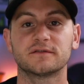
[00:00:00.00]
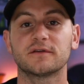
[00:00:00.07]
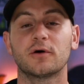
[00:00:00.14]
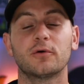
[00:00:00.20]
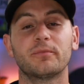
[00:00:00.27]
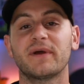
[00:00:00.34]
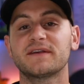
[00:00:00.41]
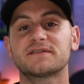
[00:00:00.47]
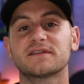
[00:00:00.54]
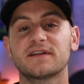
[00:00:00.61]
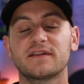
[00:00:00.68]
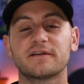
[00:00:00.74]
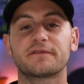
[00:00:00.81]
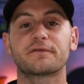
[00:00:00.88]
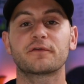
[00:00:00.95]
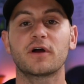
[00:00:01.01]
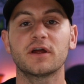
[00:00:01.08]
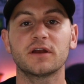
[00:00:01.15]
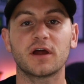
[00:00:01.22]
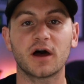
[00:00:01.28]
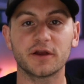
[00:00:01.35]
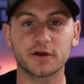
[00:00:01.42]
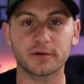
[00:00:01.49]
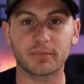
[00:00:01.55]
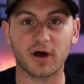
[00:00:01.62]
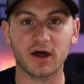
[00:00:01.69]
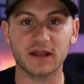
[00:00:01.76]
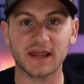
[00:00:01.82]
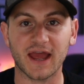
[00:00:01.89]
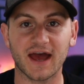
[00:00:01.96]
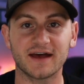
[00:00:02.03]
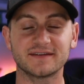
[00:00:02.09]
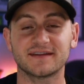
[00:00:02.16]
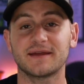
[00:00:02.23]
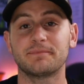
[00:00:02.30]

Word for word: So basically the front underbody has a